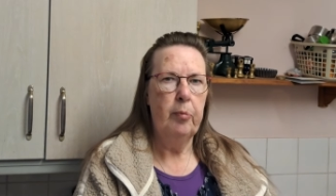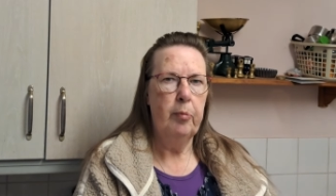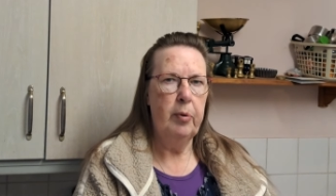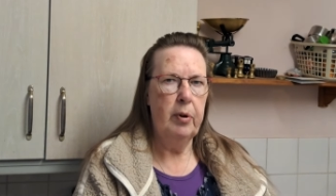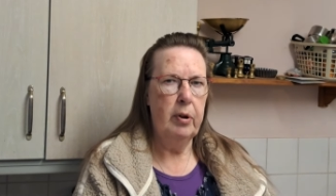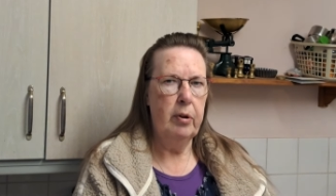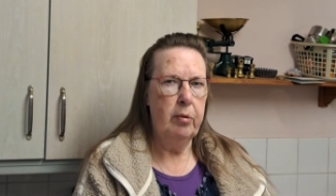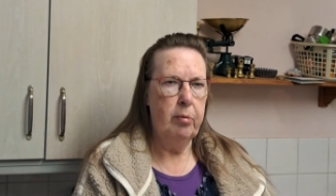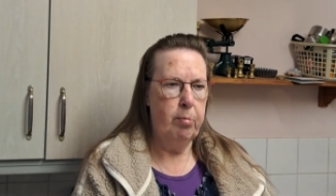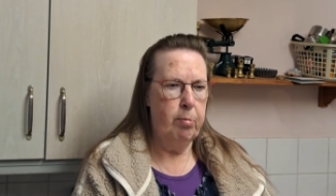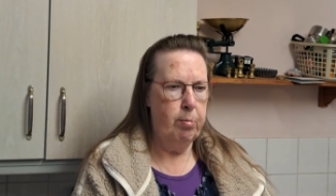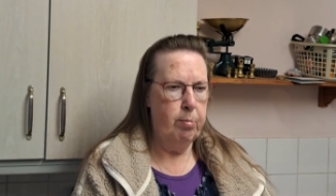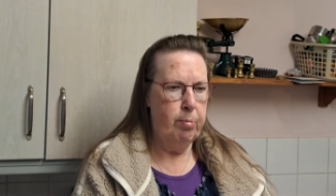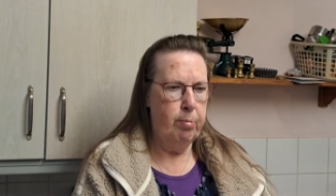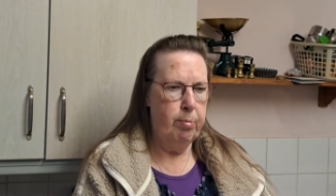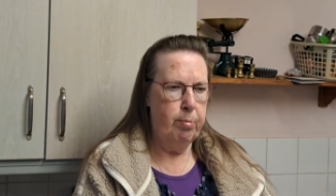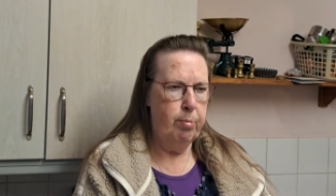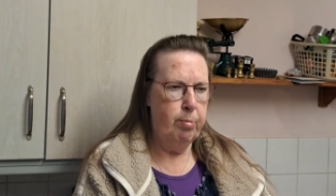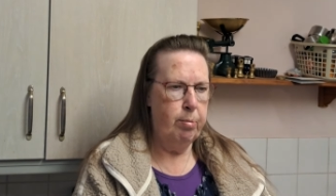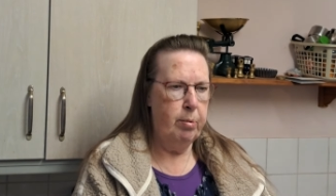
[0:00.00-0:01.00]

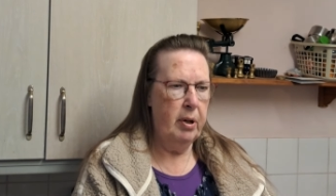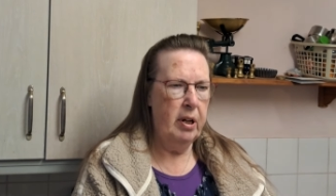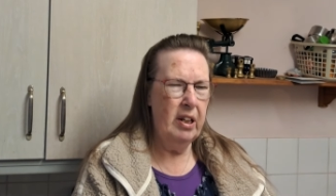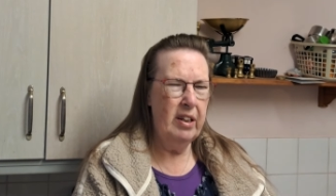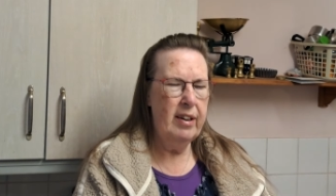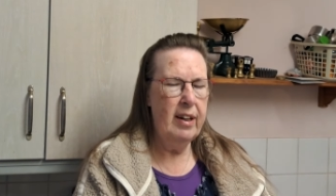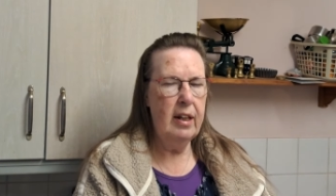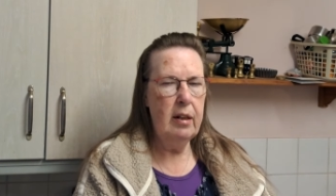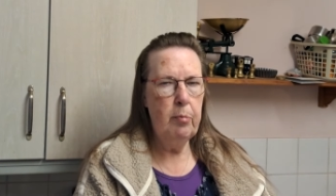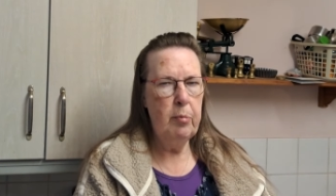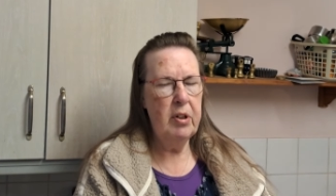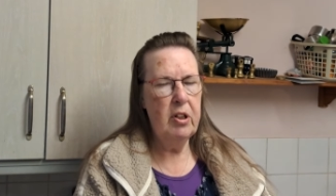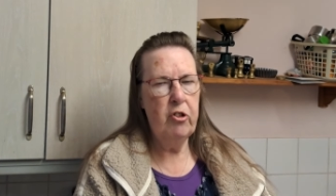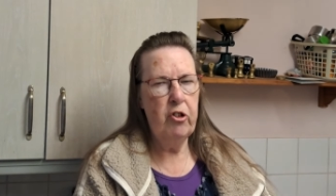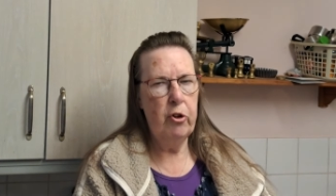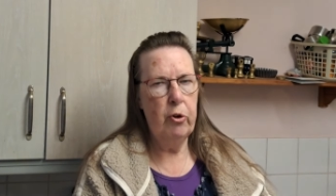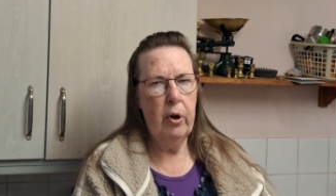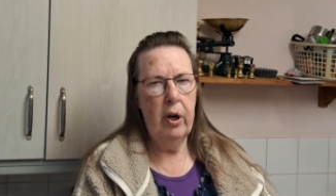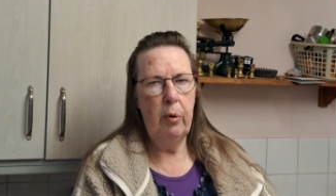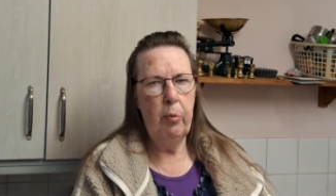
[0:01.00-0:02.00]
Tell me,
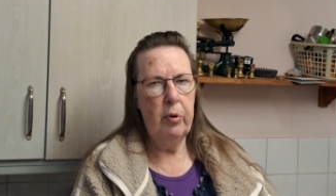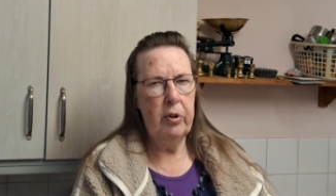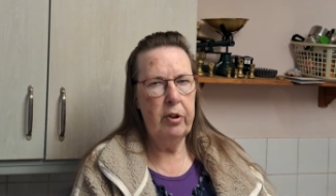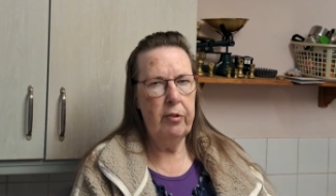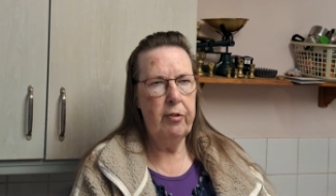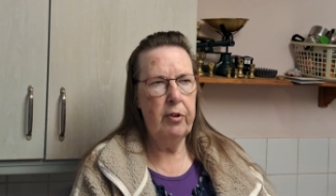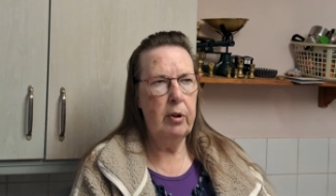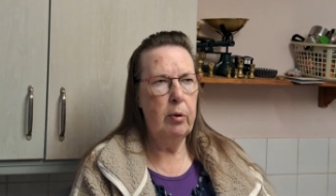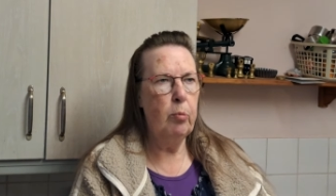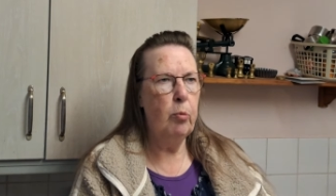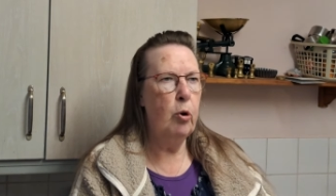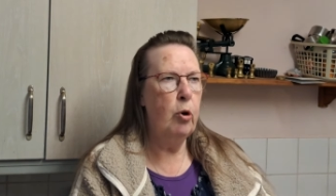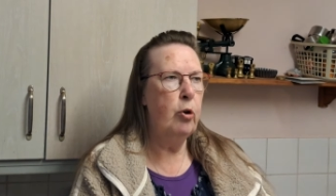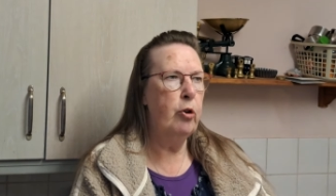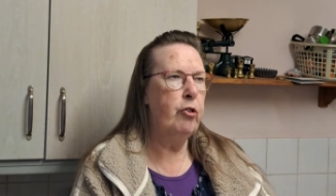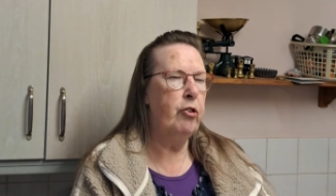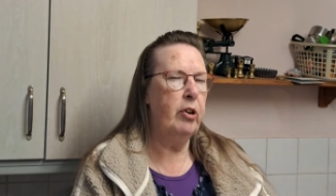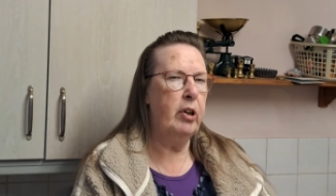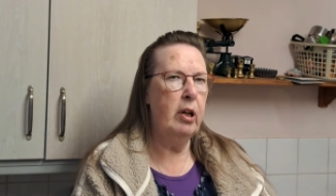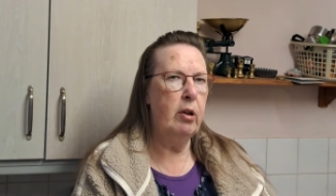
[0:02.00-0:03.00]
you know, how wonderful it
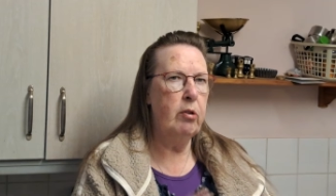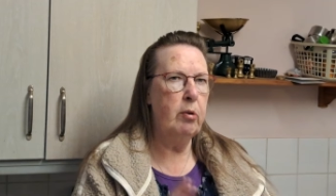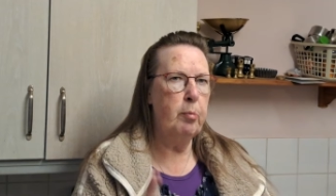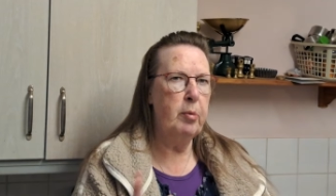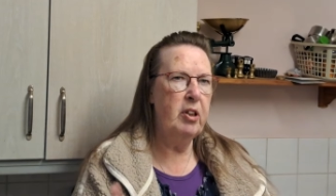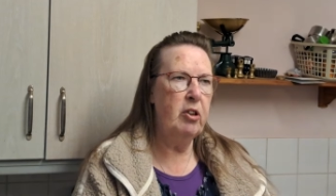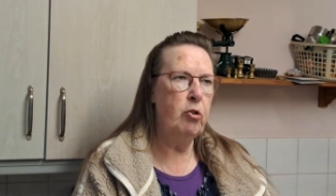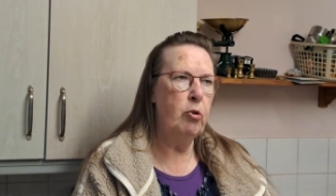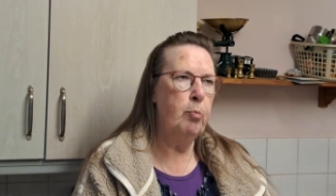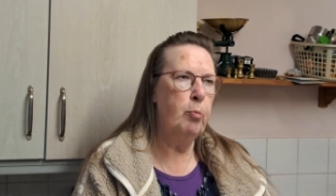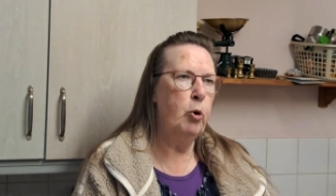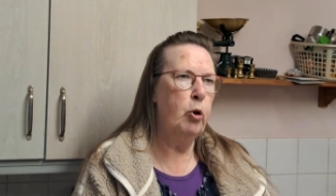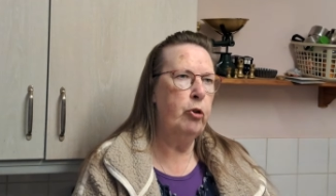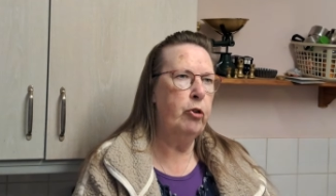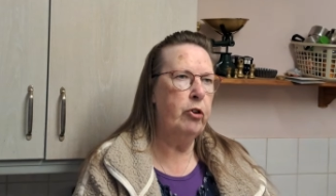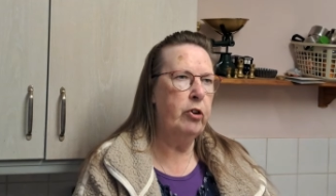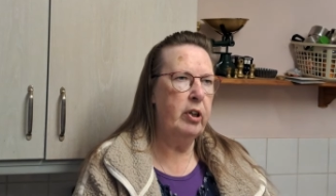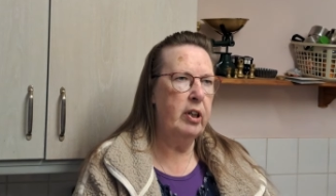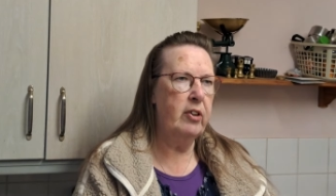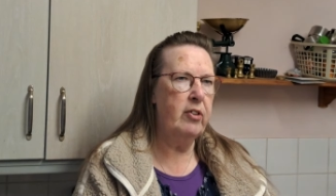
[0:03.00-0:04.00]
was and how they're being so
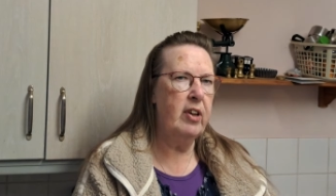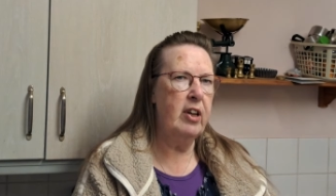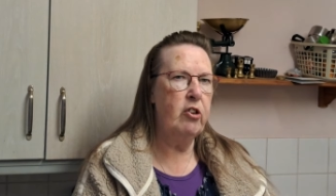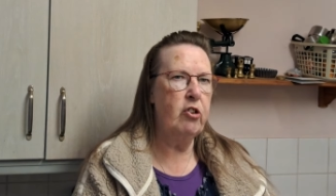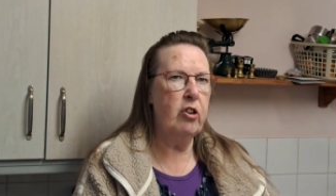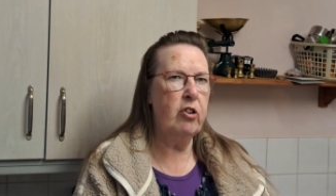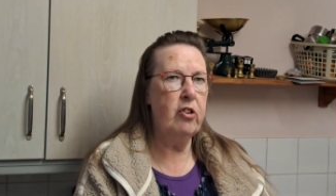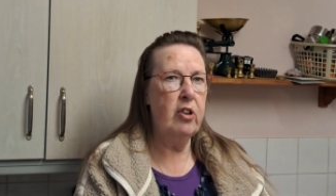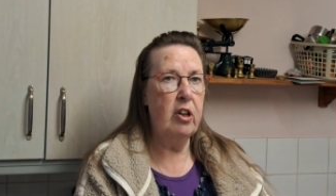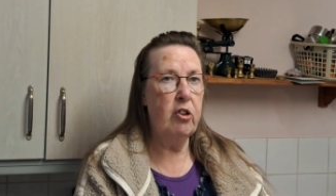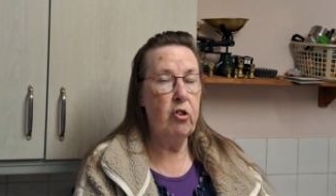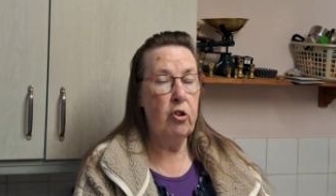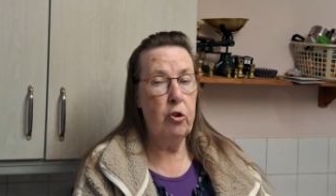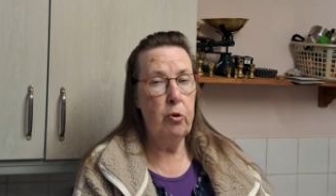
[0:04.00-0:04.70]
modern, etc, etc.